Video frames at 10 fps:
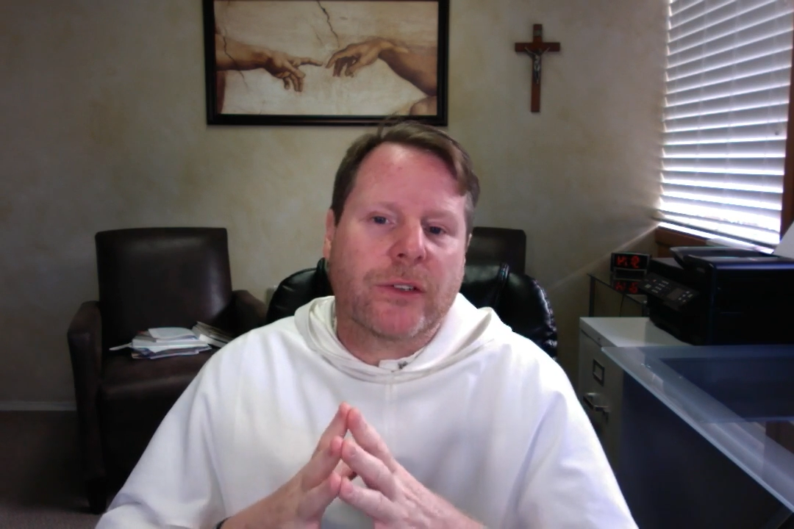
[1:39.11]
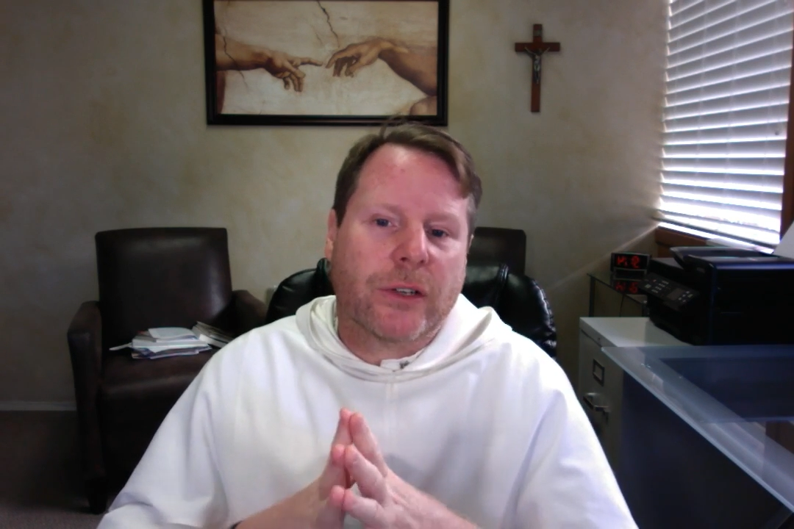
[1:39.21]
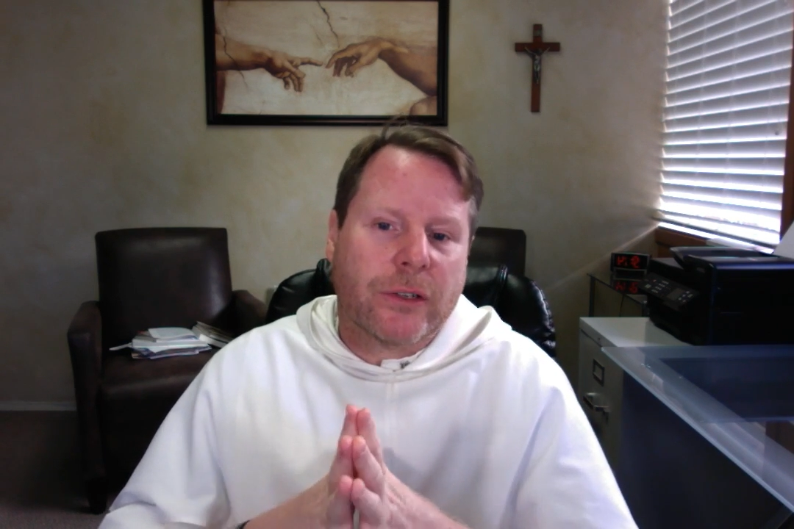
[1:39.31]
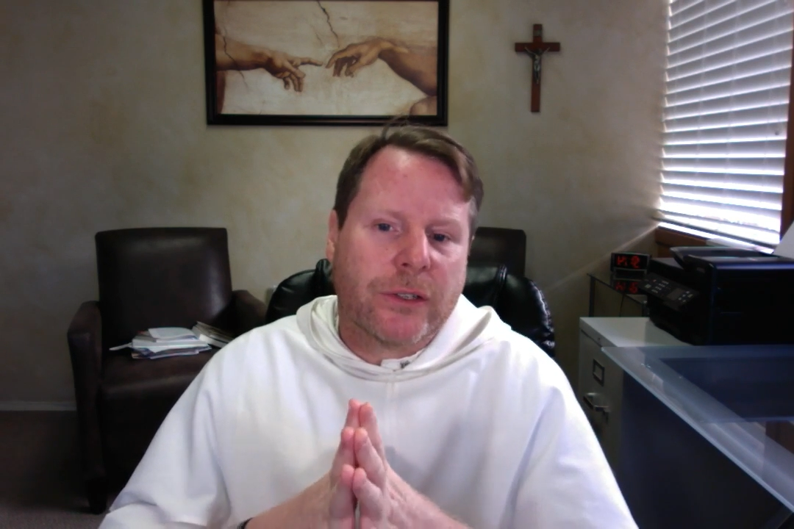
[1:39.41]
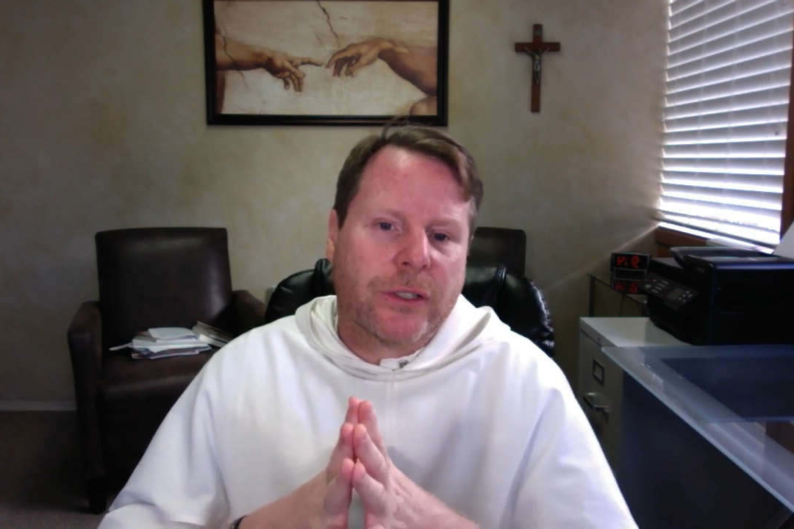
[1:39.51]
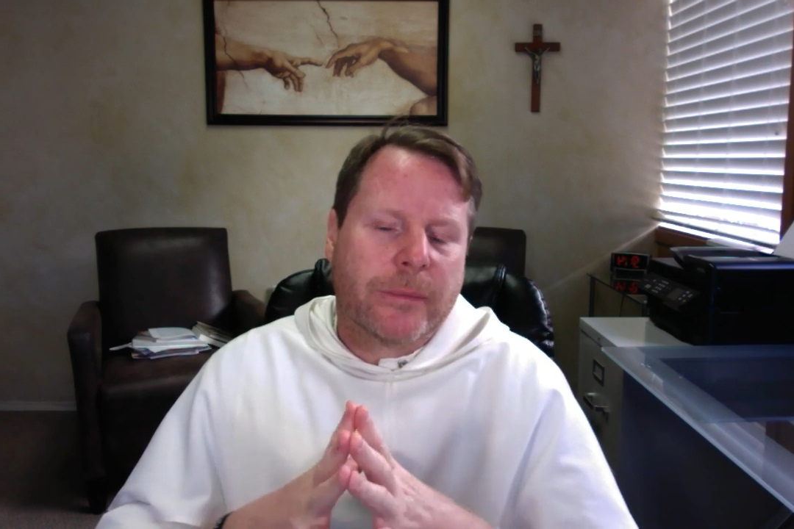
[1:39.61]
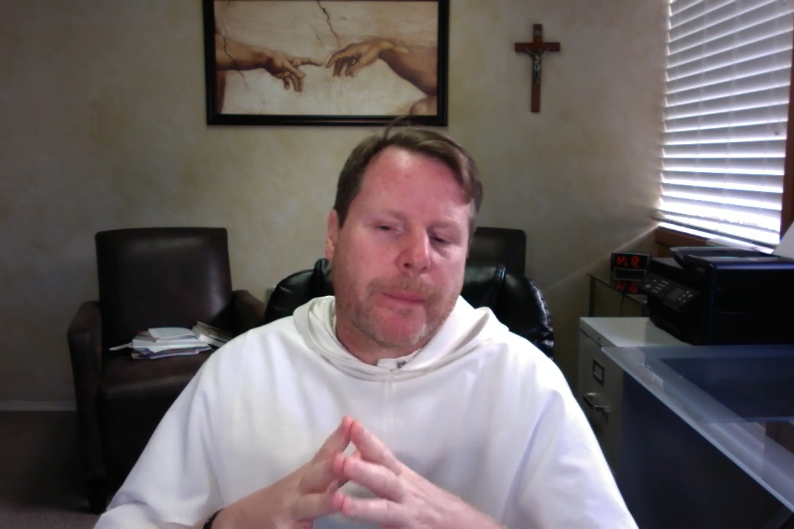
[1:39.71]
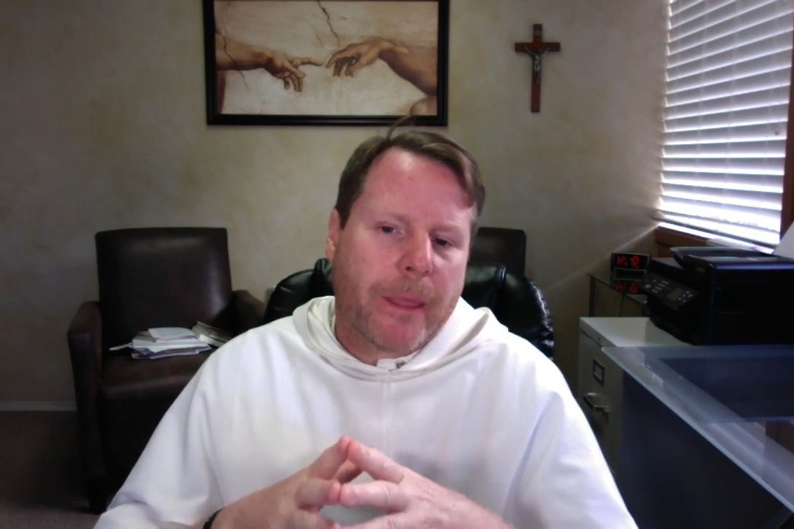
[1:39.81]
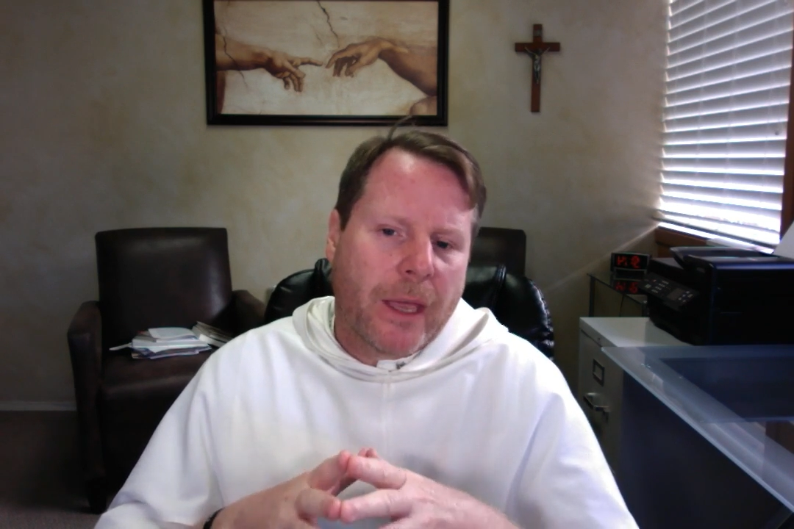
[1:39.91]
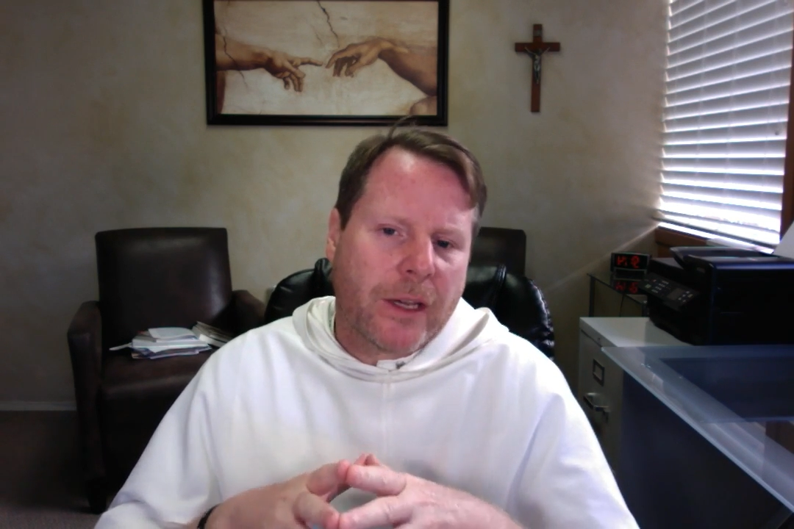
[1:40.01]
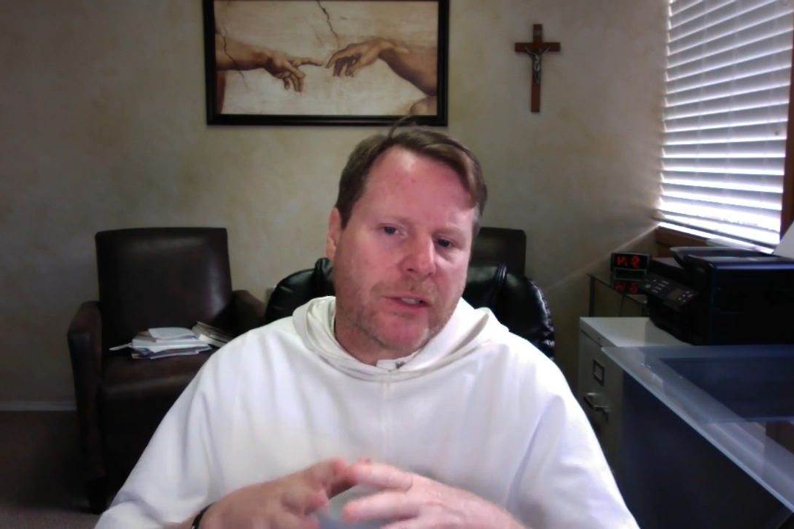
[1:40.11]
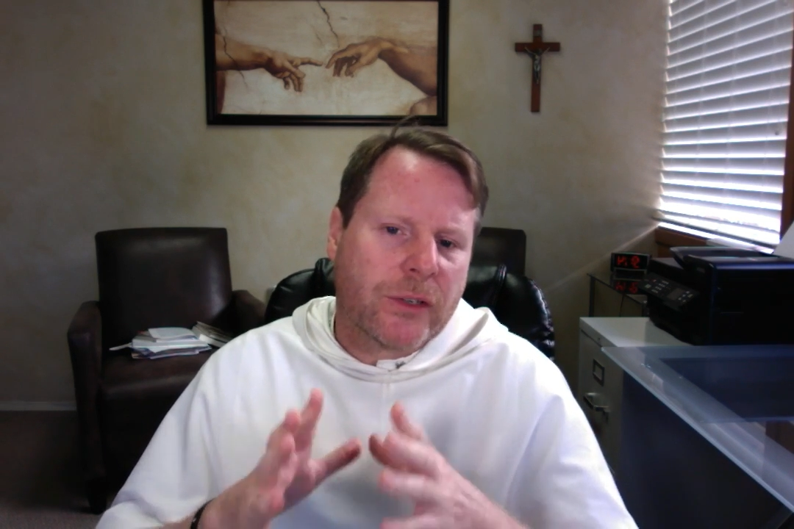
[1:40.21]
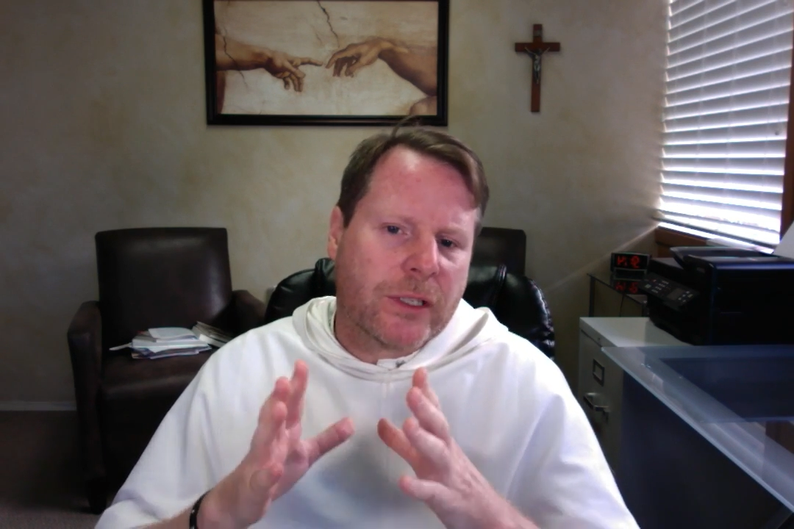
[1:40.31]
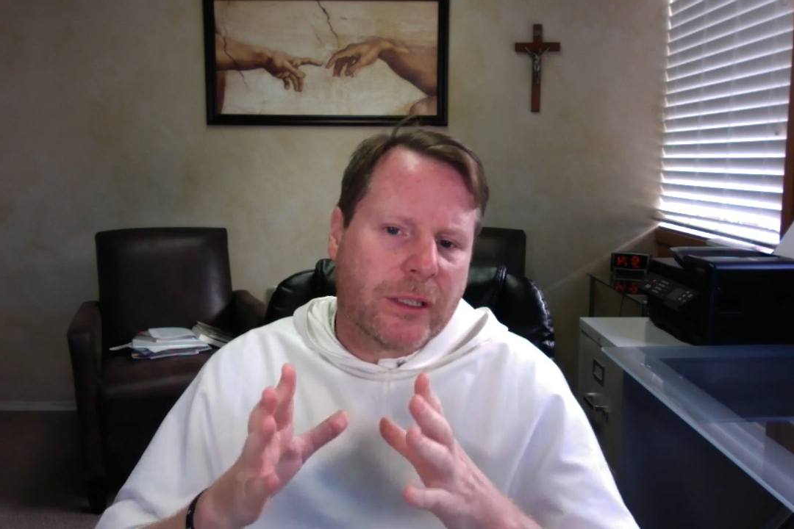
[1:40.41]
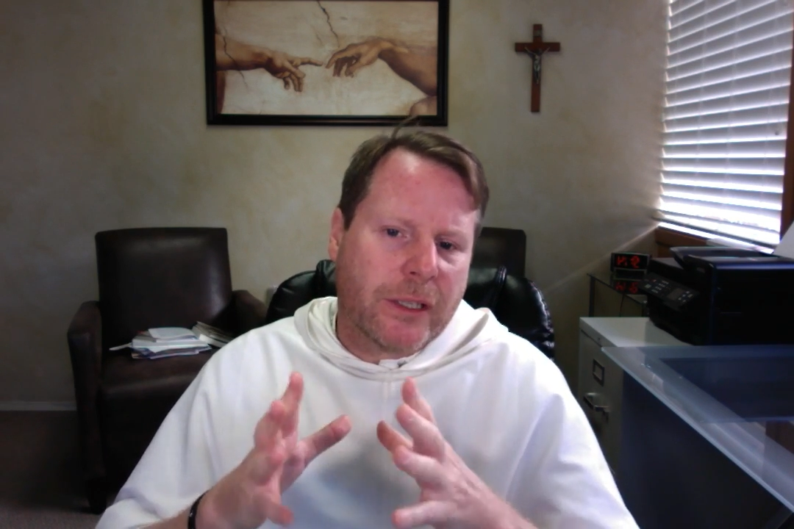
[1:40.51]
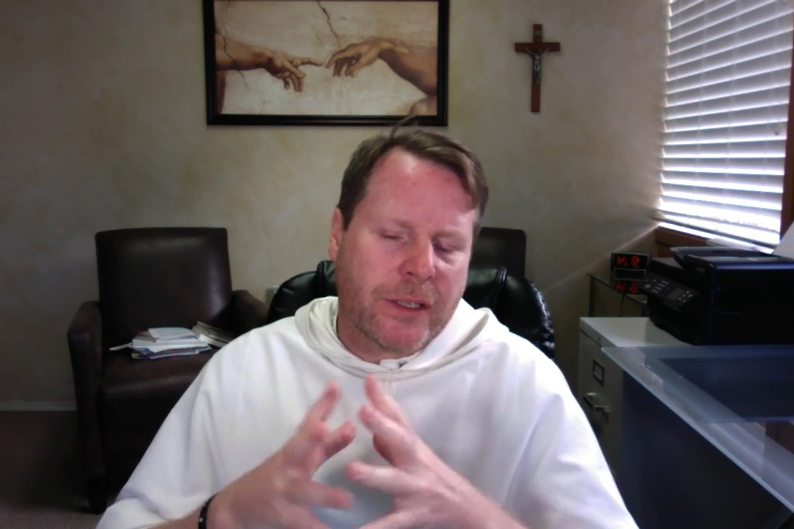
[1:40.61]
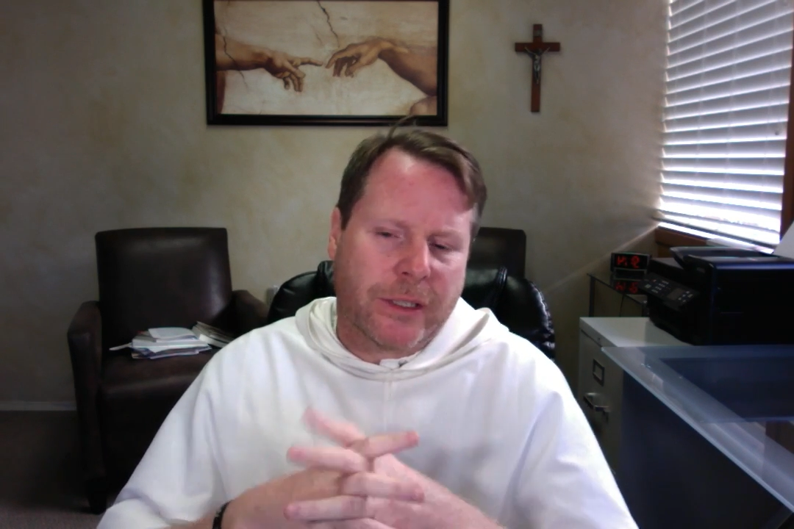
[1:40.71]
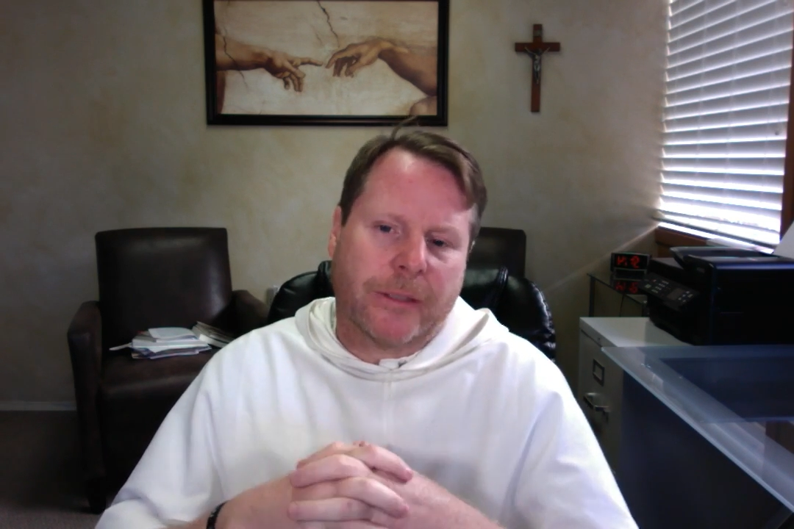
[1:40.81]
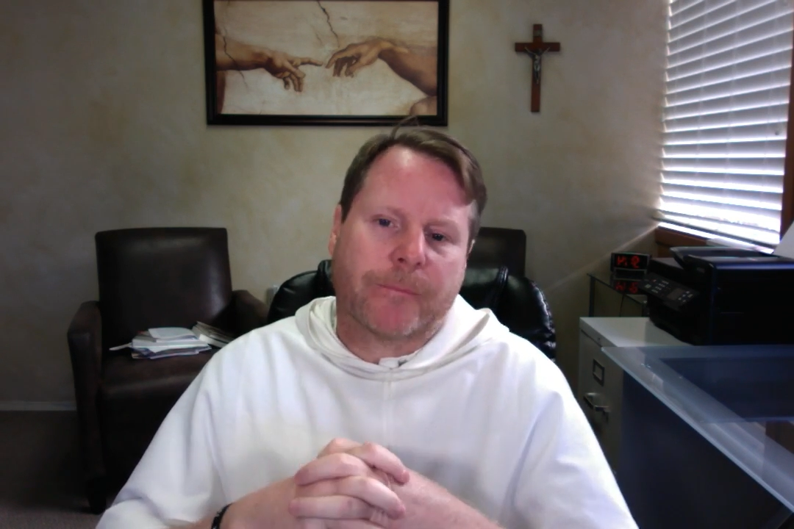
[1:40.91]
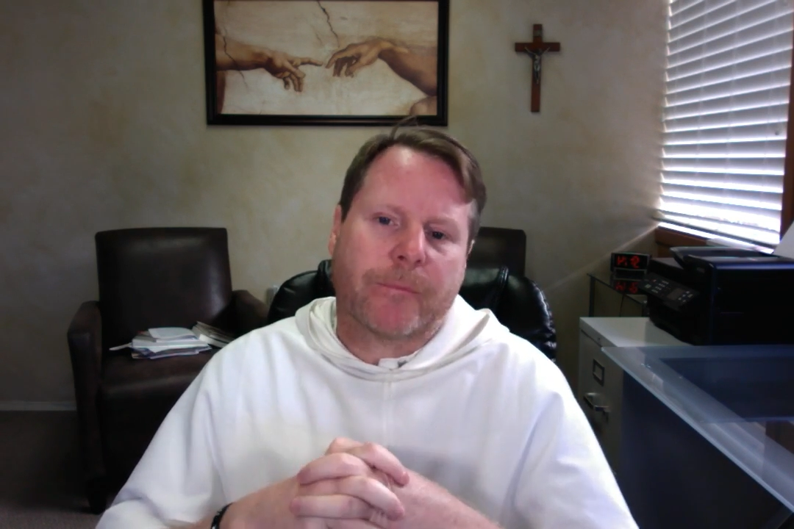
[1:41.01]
Church, and I started to listen.